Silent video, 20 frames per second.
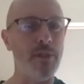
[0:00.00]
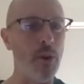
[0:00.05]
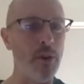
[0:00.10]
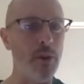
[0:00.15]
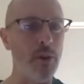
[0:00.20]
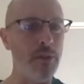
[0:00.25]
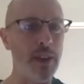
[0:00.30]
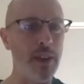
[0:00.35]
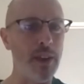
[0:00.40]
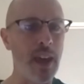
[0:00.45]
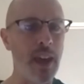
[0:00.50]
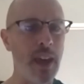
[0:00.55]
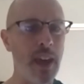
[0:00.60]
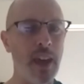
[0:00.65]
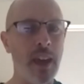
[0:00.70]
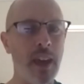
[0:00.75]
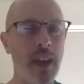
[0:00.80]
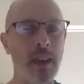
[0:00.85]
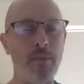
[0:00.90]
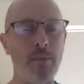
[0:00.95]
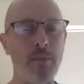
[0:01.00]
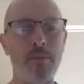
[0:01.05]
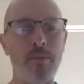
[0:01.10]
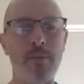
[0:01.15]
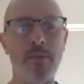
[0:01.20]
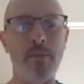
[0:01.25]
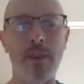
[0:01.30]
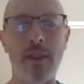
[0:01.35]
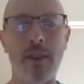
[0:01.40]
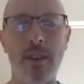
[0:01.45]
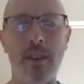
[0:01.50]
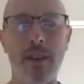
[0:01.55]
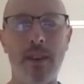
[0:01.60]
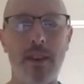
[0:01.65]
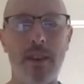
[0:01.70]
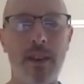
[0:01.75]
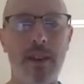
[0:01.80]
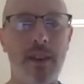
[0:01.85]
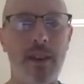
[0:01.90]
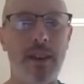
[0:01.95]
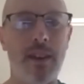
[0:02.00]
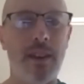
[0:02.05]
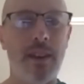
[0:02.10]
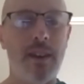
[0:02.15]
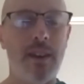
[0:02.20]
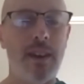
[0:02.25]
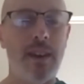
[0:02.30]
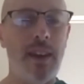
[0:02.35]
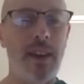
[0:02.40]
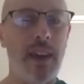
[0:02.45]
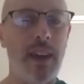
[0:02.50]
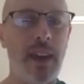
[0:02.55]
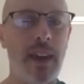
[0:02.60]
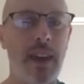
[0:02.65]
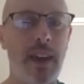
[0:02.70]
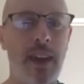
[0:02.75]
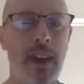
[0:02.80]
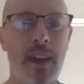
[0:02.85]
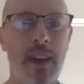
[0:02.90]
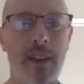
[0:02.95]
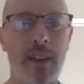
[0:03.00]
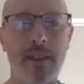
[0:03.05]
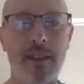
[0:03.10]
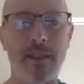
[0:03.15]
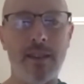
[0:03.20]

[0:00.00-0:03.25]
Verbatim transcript: of the game, and